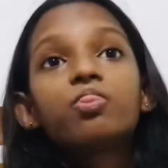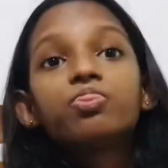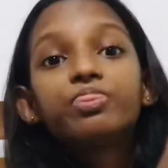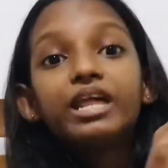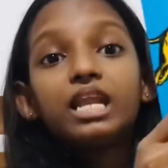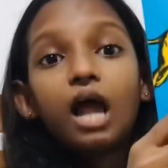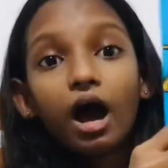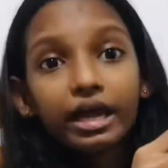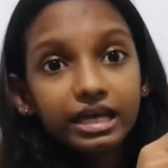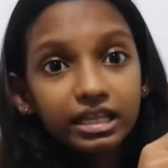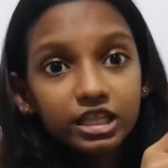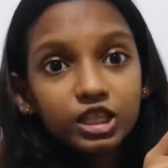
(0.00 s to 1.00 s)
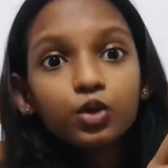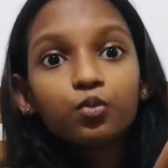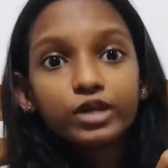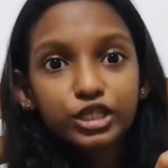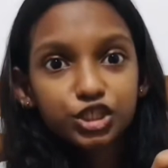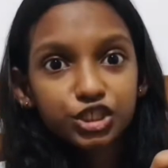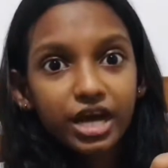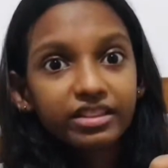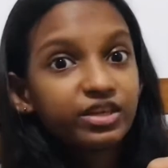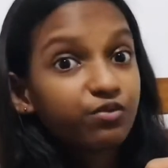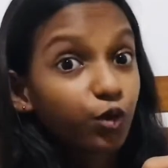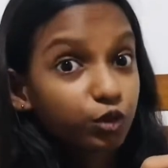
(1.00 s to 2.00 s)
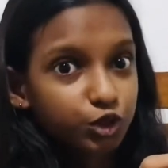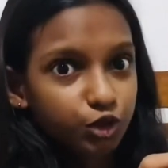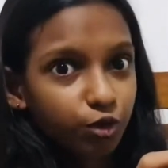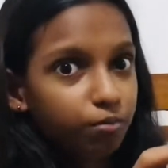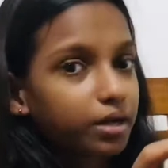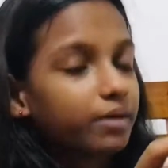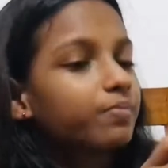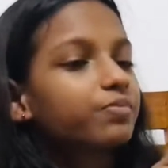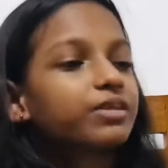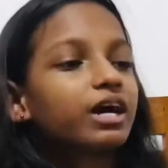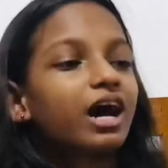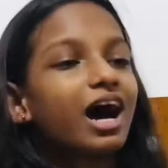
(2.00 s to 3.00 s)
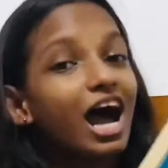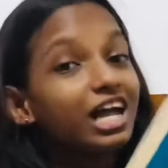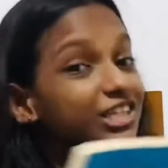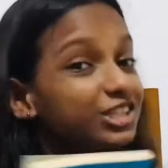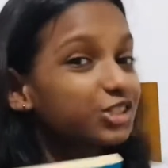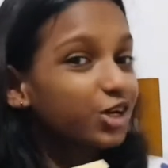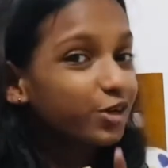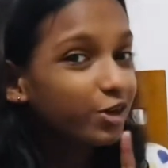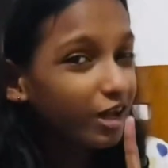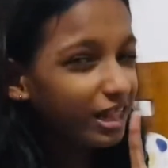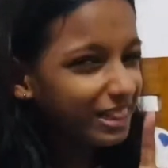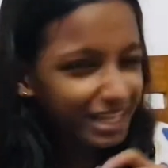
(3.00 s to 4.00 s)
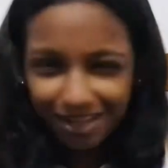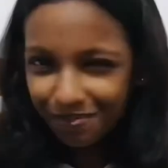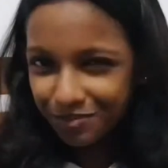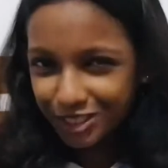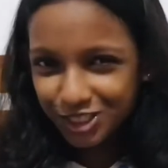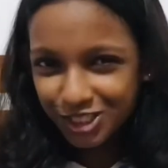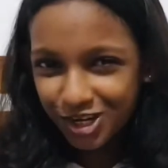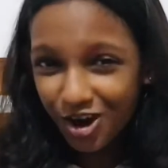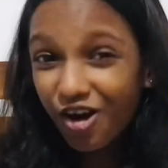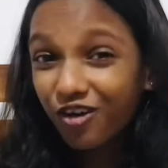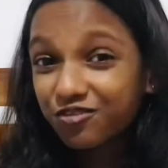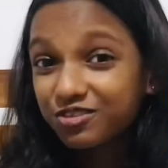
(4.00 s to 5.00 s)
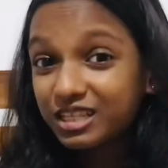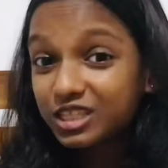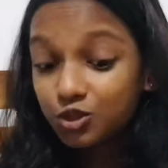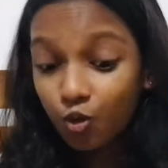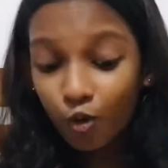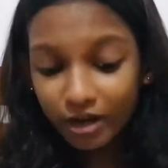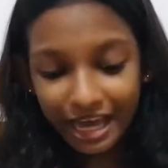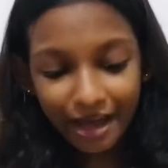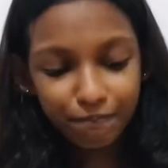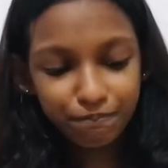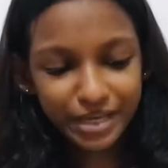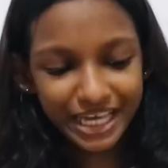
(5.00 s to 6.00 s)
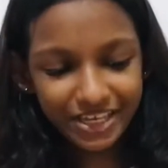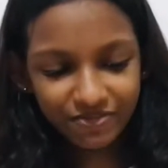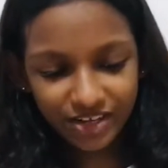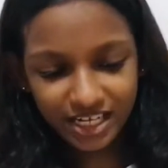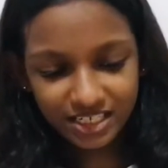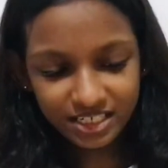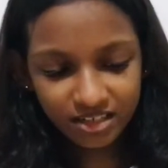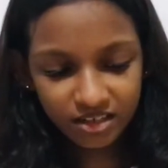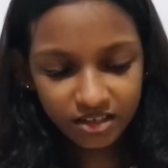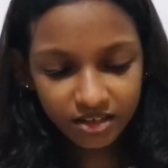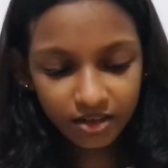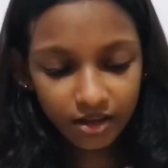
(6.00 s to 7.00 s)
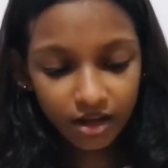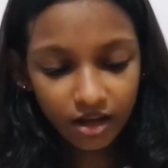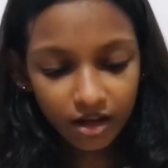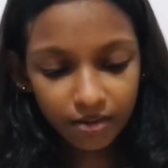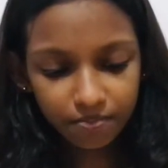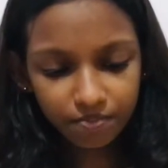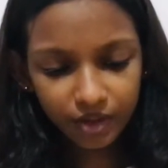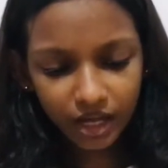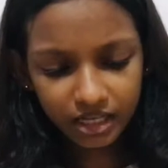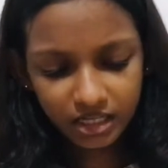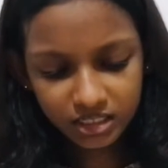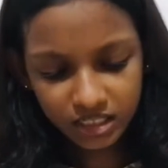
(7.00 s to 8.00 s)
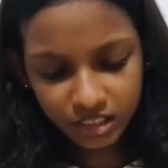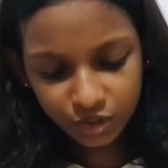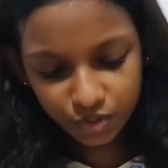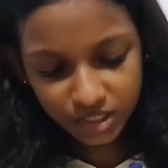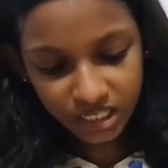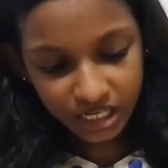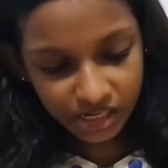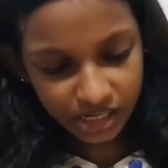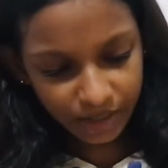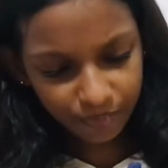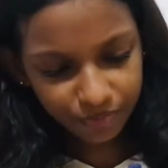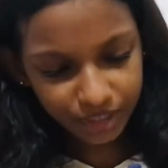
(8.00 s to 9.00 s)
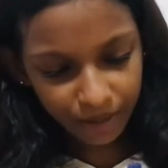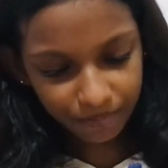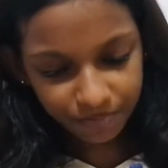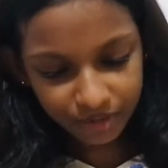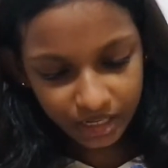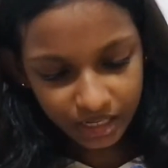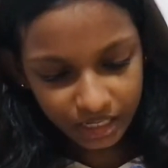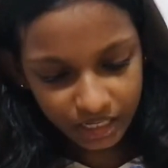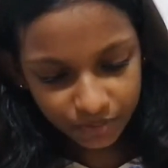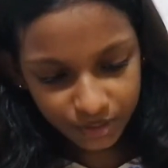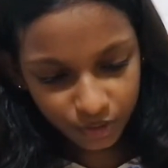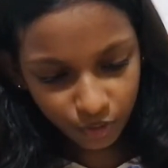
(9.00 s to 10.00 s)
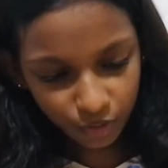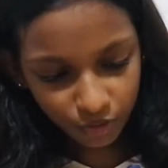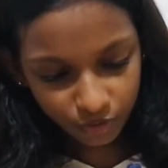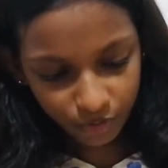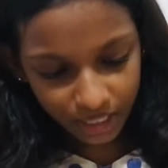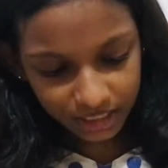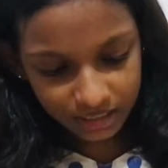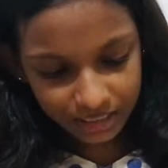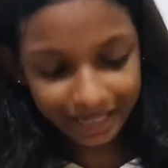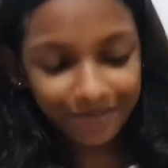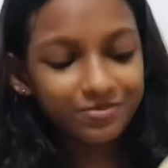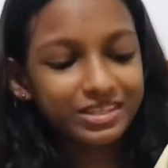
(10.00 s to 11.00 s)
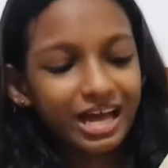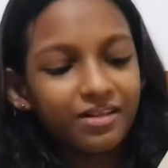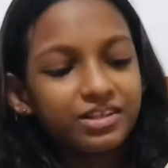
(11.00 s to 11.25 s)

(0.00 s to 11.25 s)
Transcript: The Lion, the Witch, and the Wardrobe. I'll show you a little picture of the talking beavers. I guess it was here. Yeah, it was all right here. Yeah.